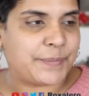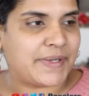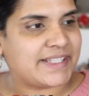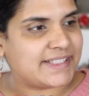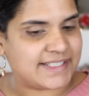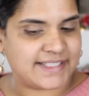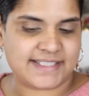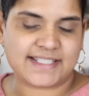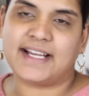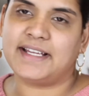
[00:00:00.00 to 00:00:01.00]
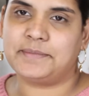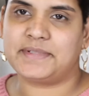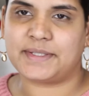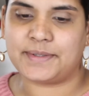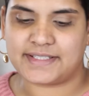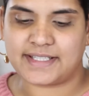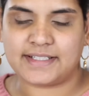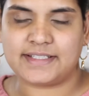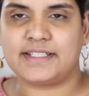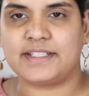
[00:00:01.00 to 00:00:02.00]
my goodness, I am so
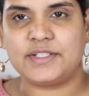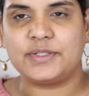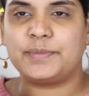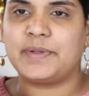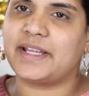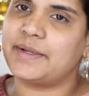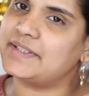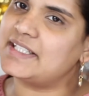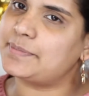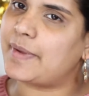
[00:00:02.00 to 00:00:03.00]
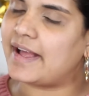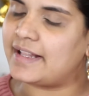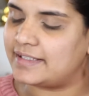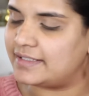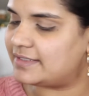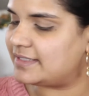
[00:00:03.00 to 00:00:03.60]
excited to play with this palette.